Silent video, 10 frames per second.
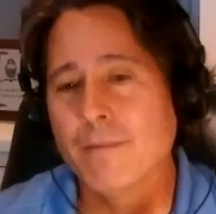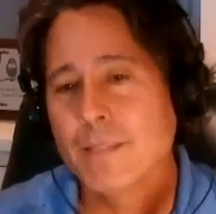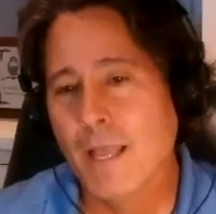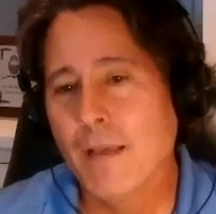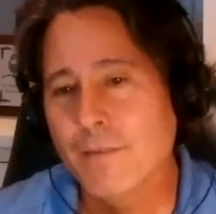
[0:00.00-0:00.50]
is
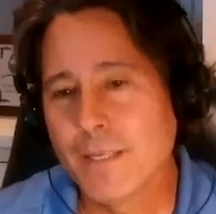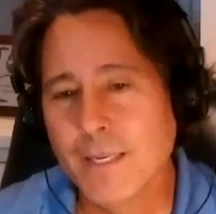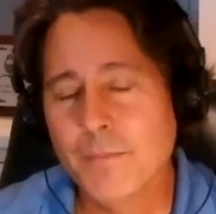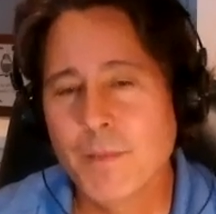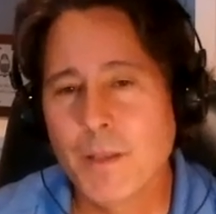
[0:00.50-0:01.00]
I have a
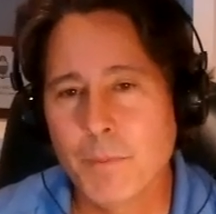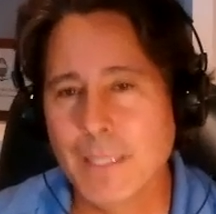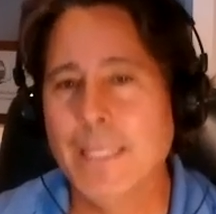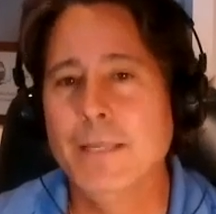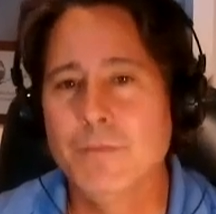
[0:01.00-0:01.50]
team that
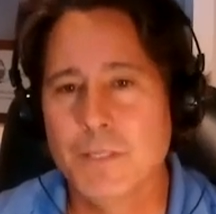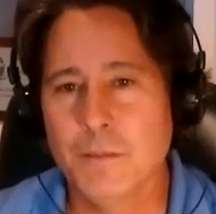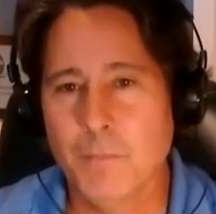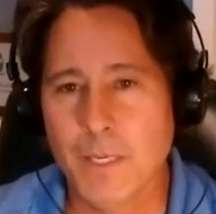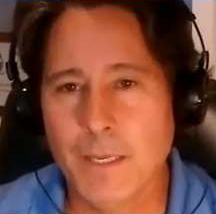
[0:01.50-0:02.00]
believes
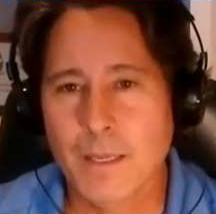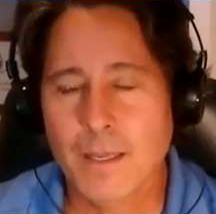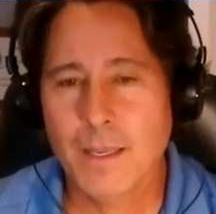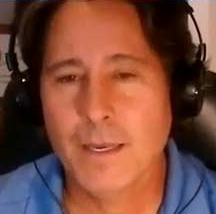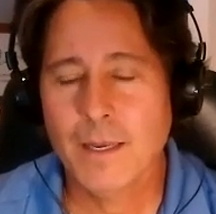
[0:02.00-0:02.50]
in me
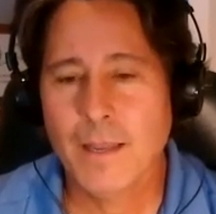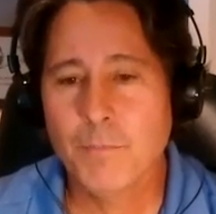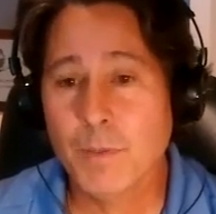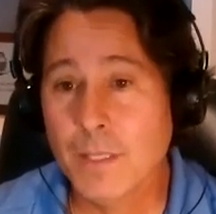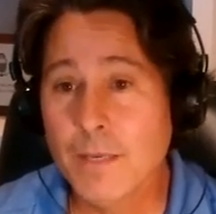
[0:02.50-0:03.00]
and
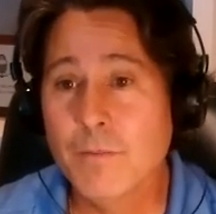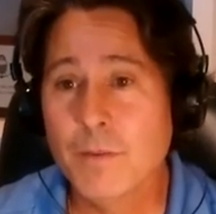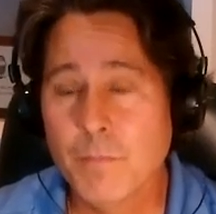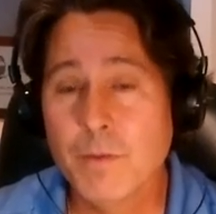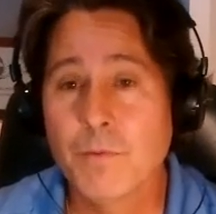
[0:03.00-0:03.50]
believed
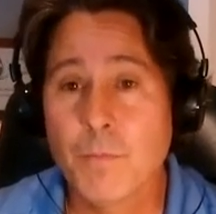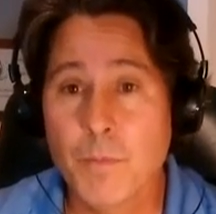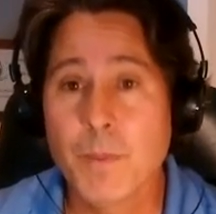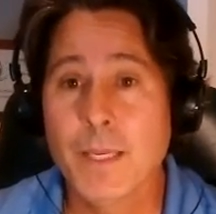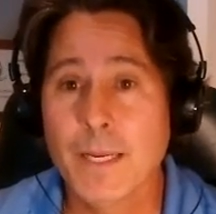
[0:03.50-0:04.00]
in me from the
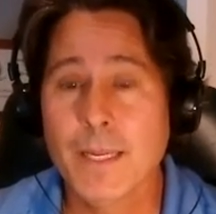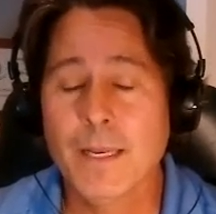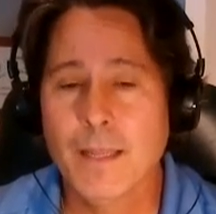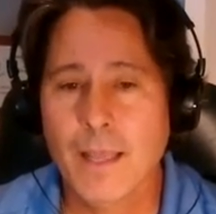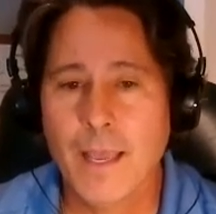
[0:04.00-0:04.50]
beginning.
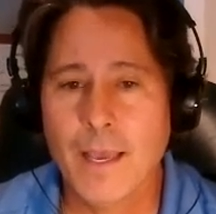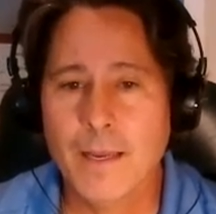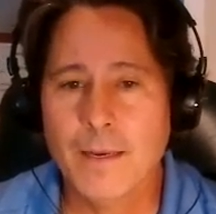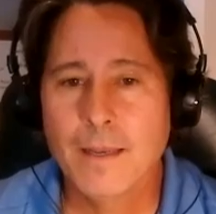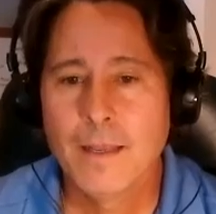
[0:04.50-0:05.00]

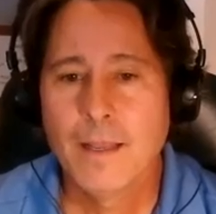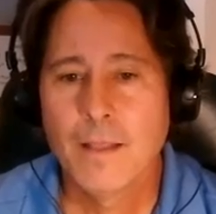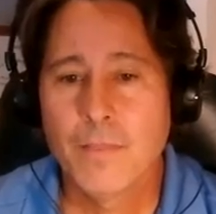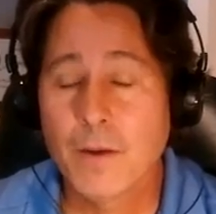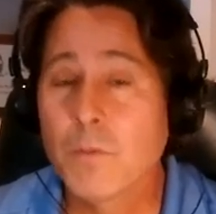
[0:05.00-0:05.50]
And
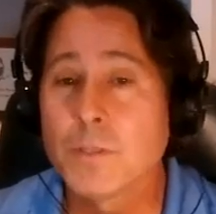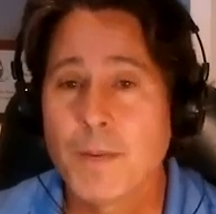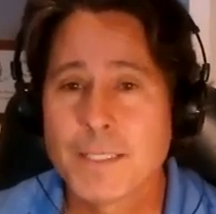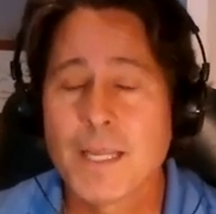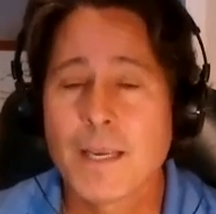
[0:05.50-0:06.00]
that was
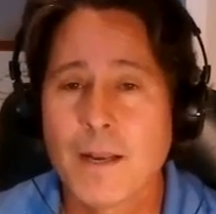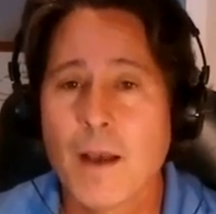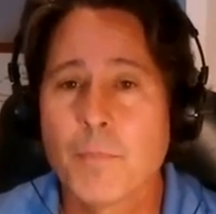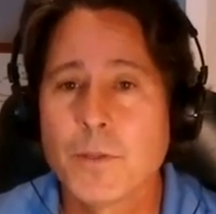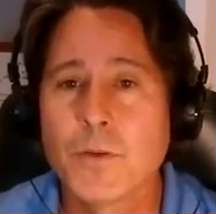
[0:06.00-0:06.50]
my second
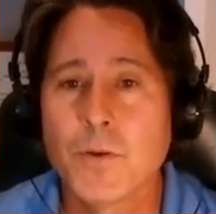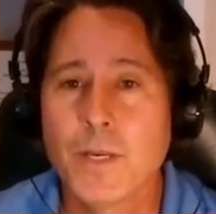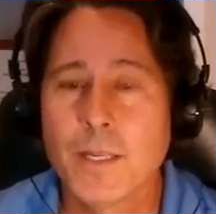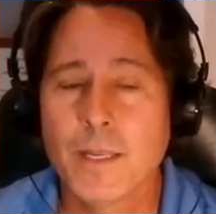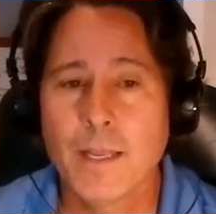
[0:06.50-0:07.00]

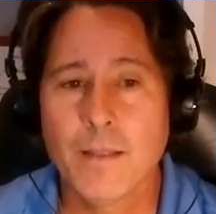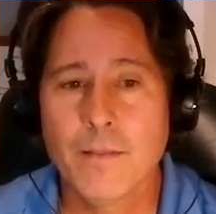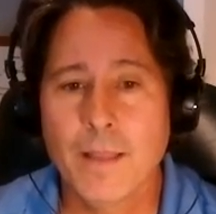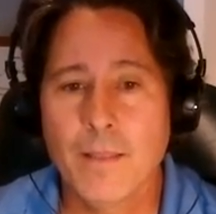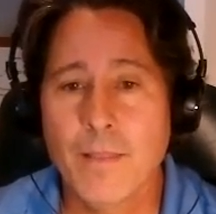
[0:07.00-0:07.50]
opportunity.
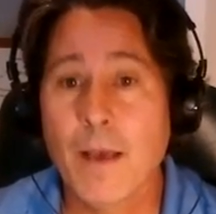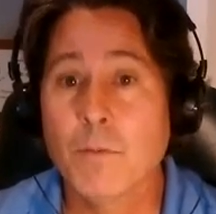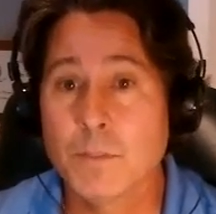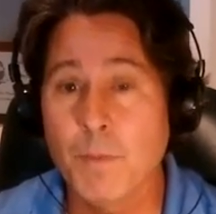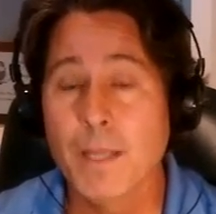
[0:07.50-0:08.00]
And that
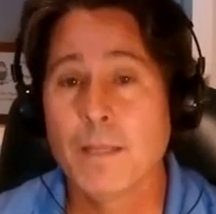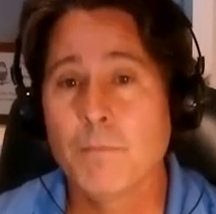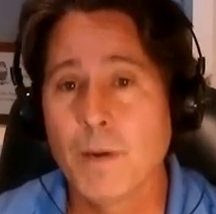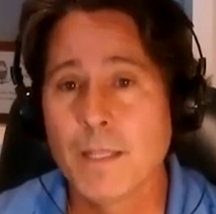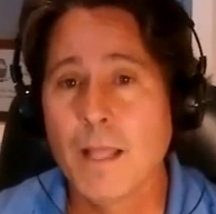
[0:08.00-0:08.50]
was my
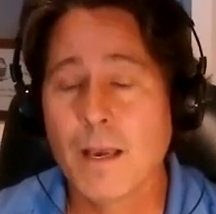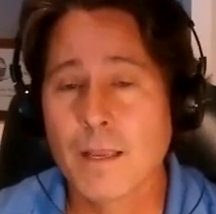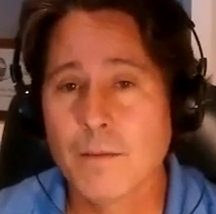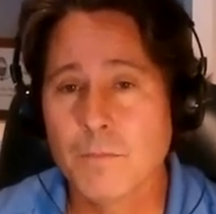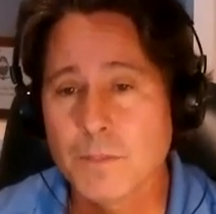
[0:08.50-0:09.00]
luck.
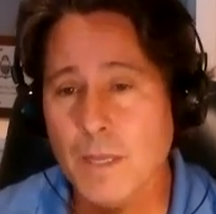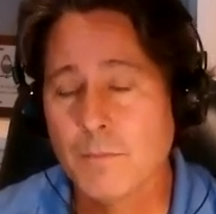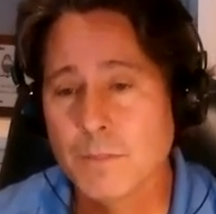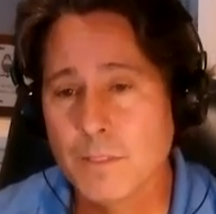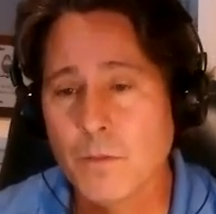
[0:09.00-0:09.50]
I
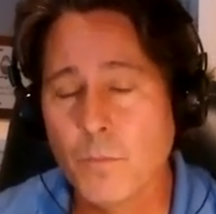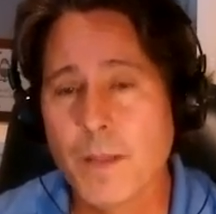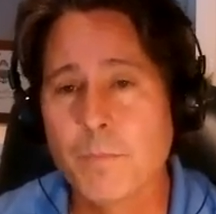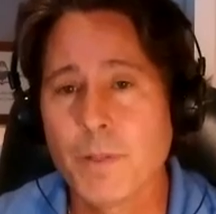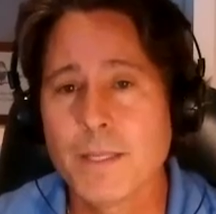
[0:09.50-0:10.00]
was in the
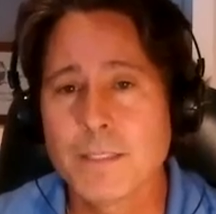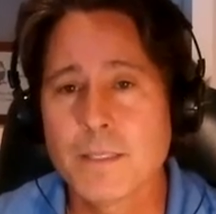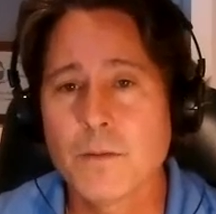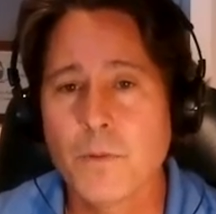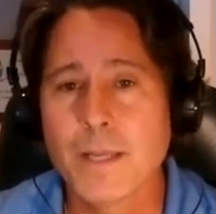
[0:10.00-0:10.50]
right place
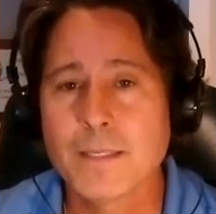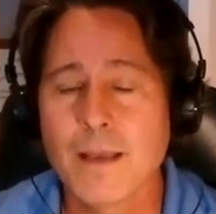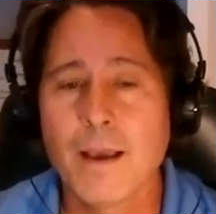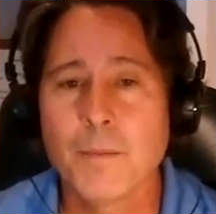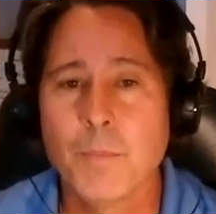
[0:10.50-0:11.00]
at the right
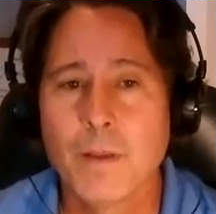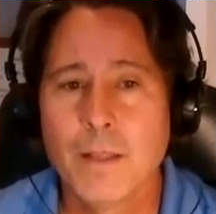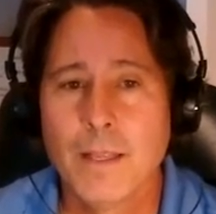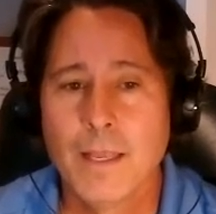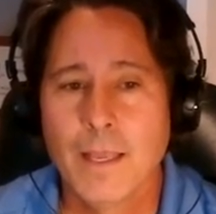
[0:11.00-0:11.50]
time.
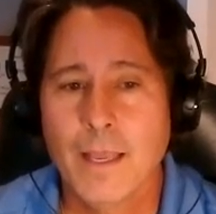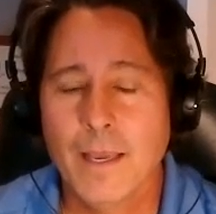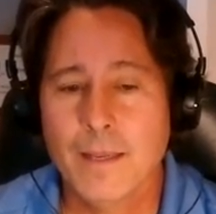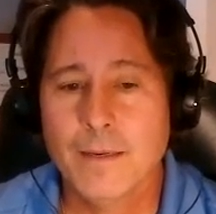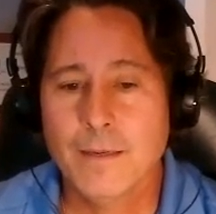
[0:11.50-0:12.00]

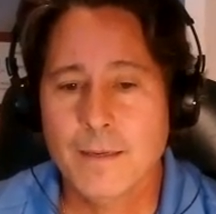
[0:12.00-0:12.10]
And,